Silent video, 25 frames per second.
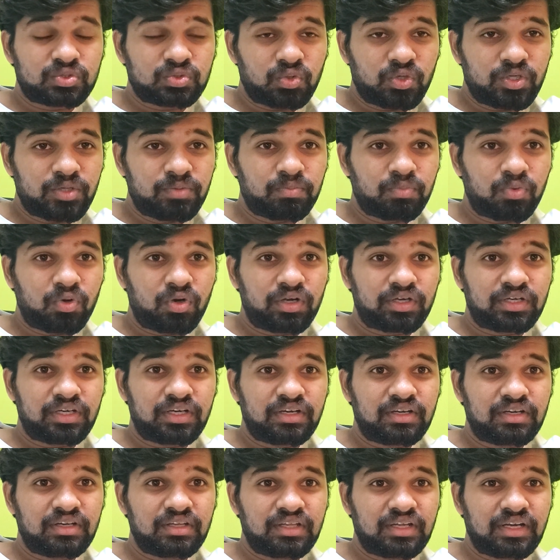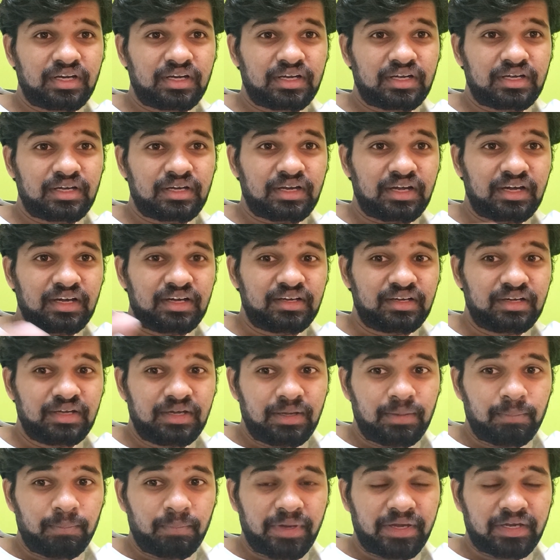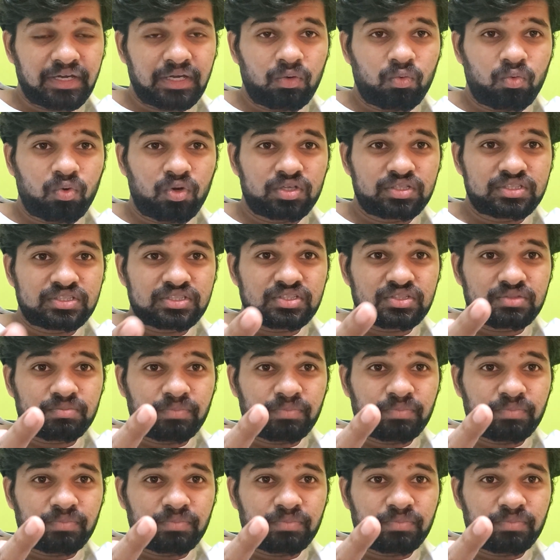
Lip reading: so important, that Michael